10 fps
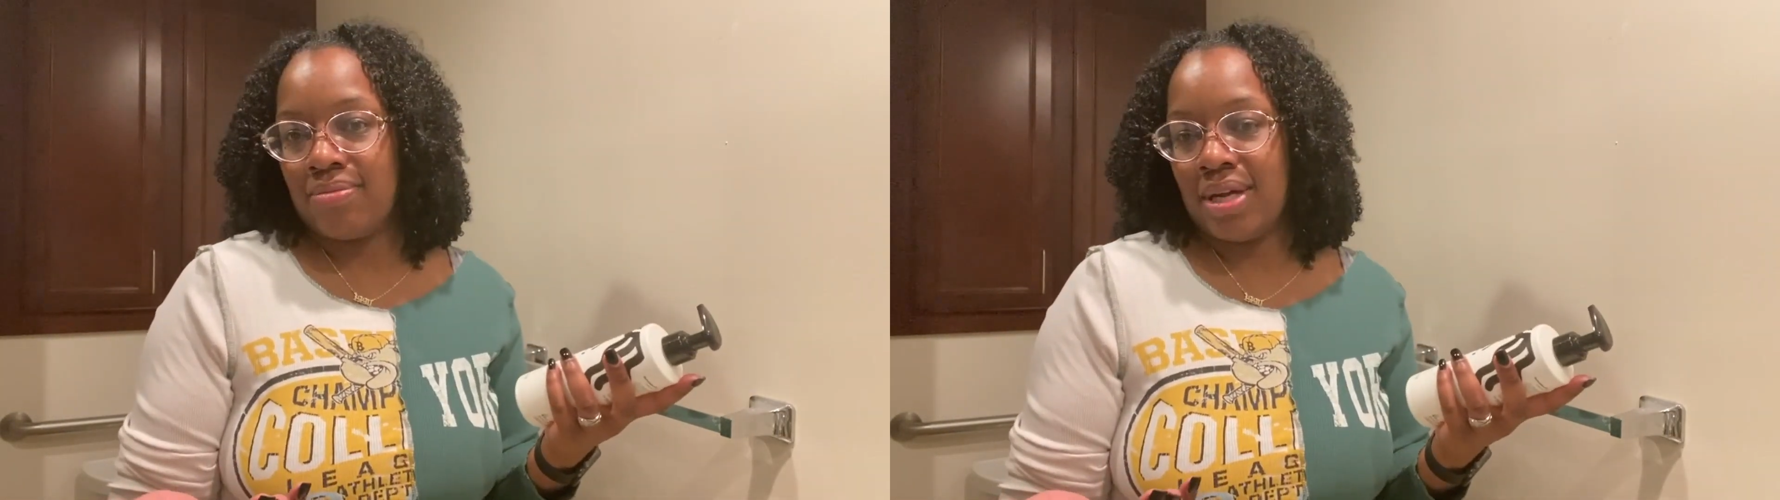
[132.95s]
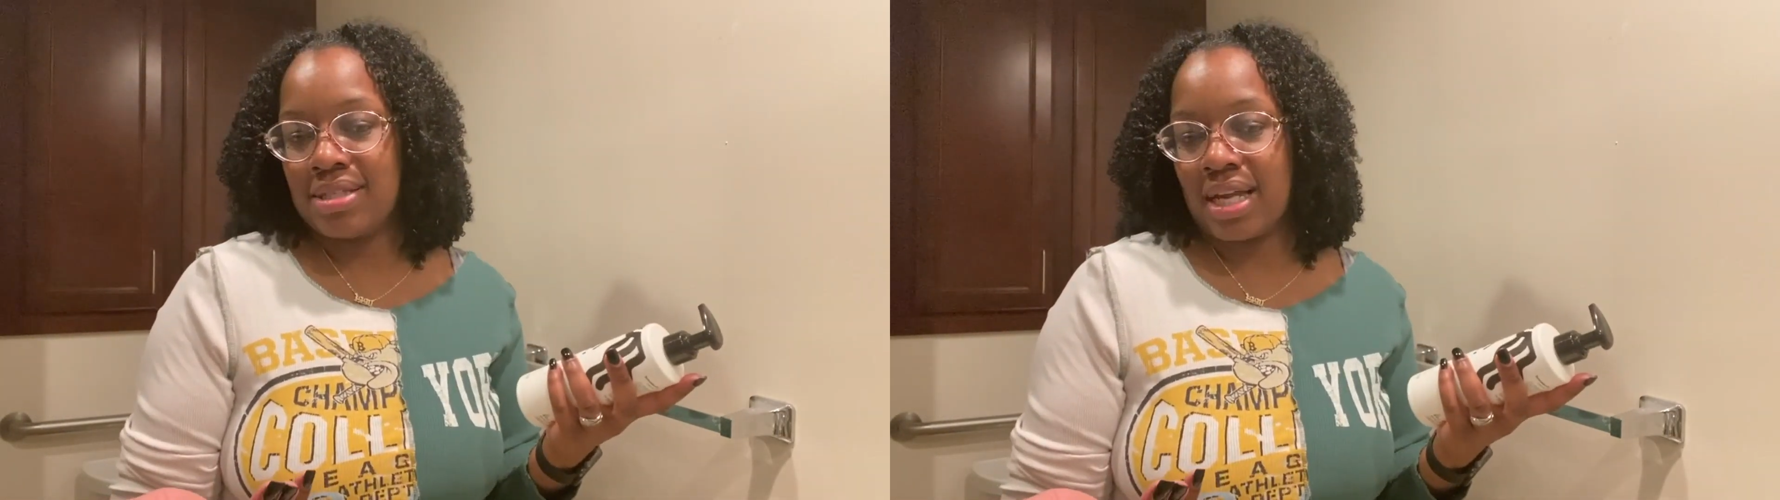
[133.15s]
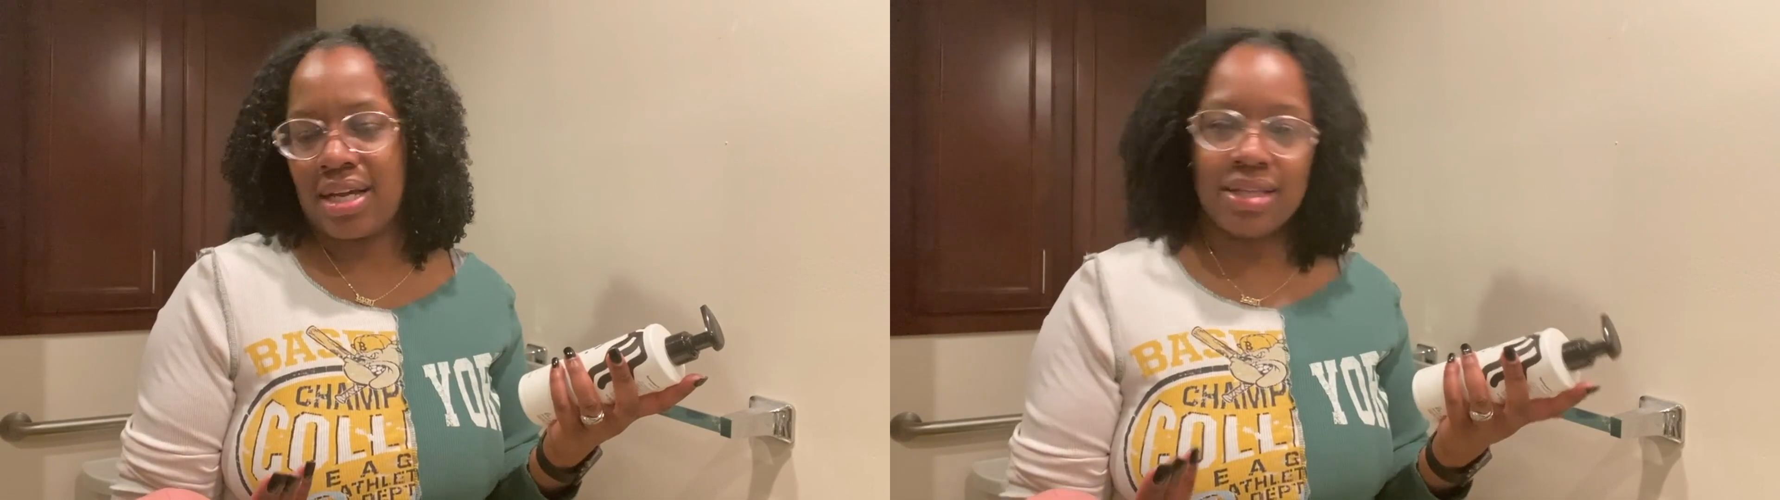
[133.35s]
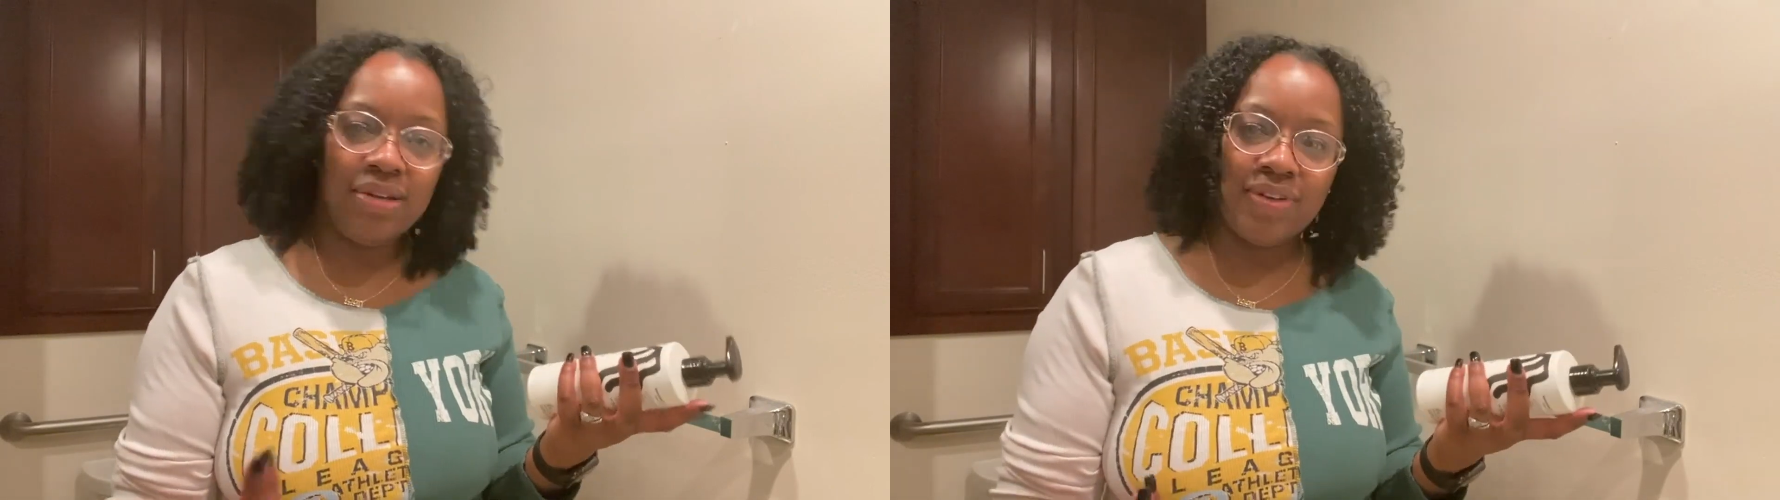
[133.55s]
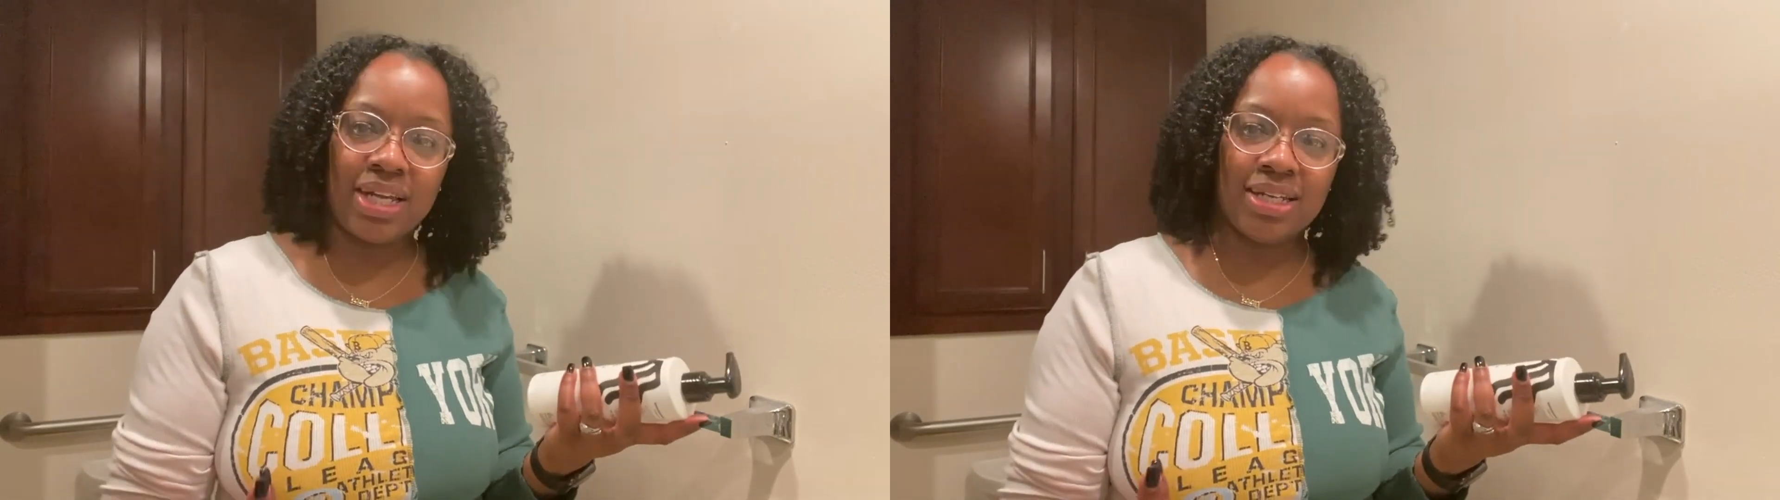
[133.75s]
it's like a
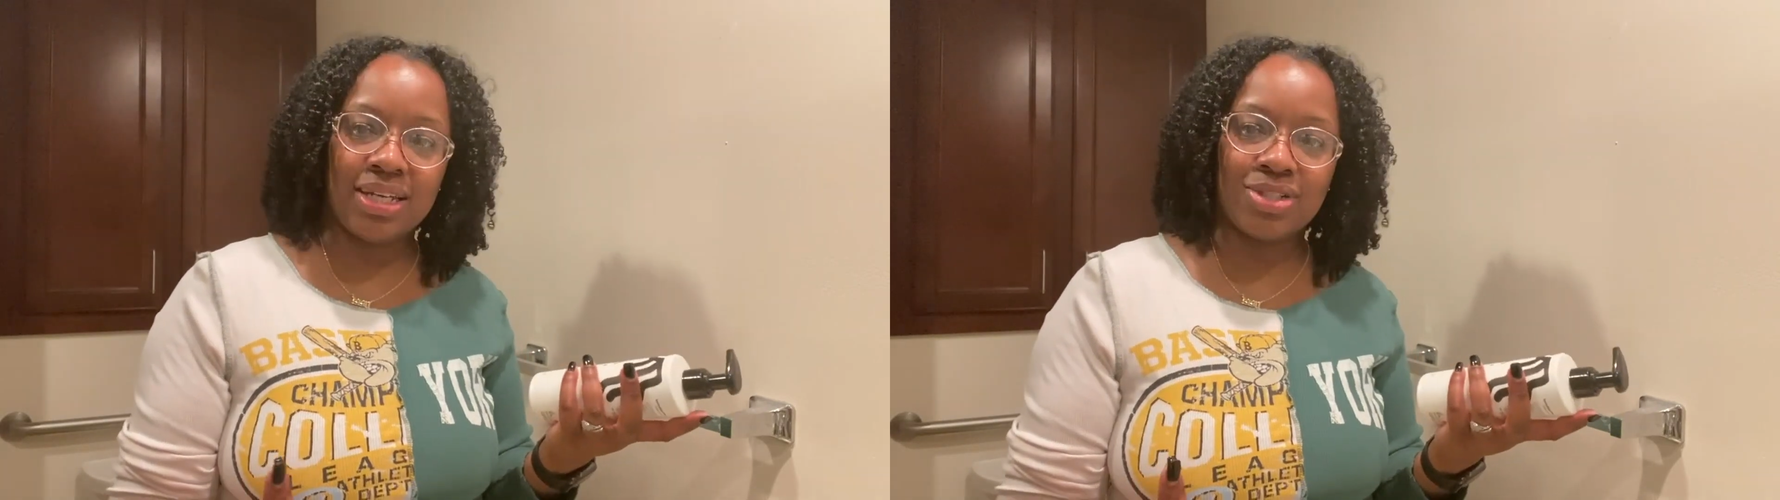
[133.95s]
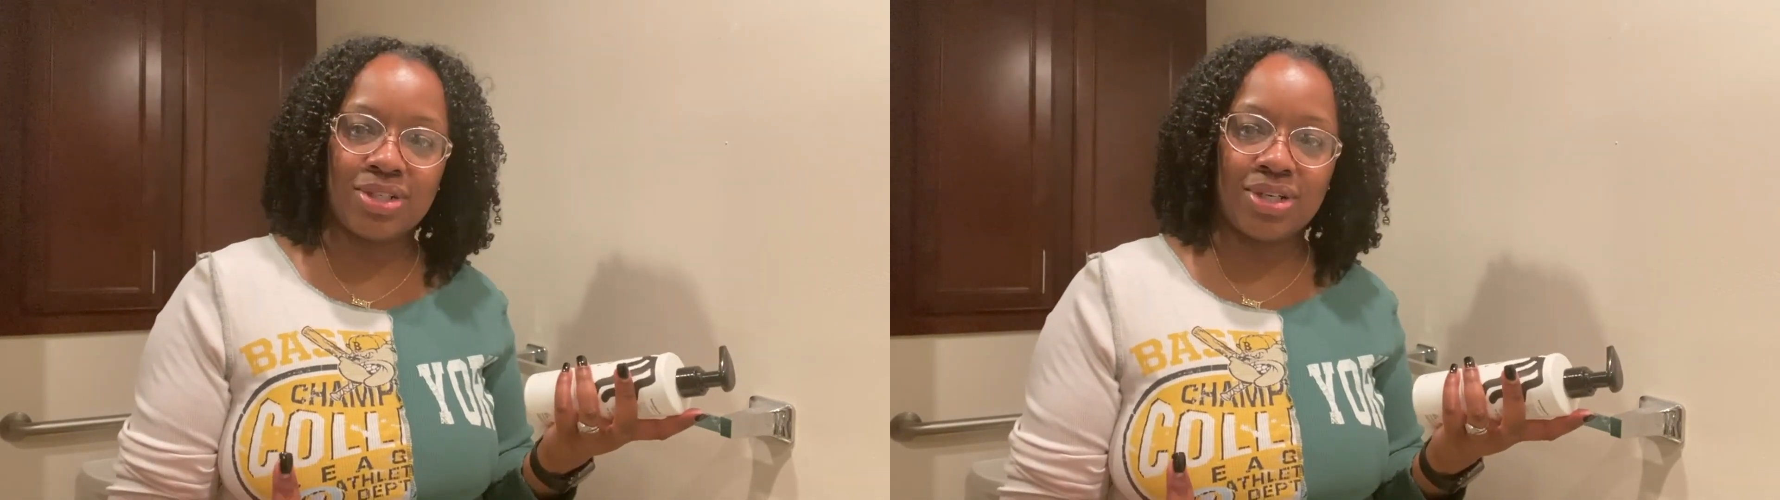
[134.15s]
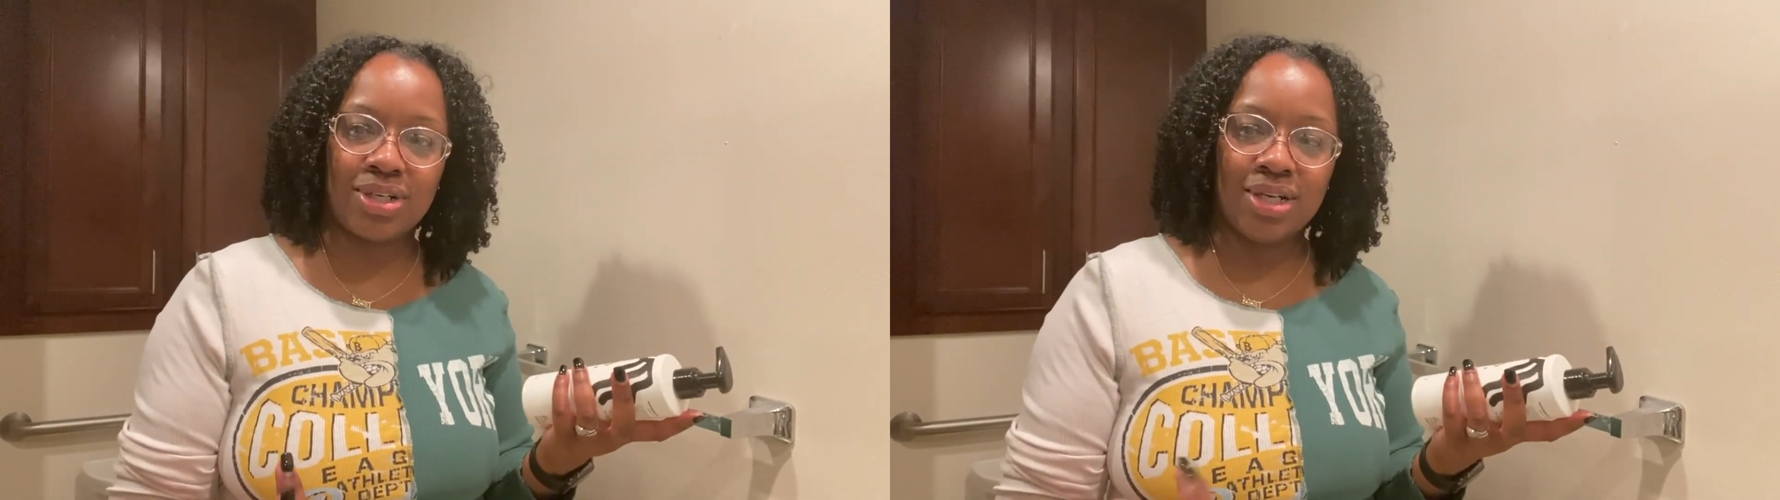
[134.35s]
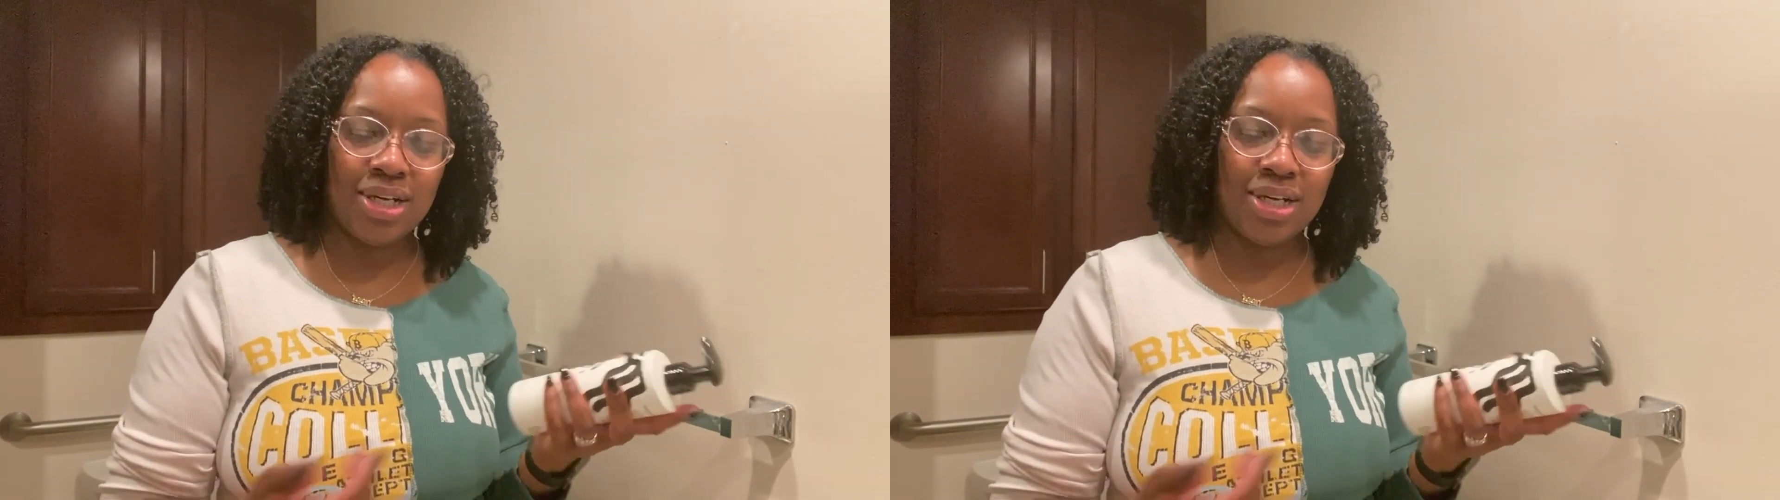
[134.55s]
leave-in conditioner.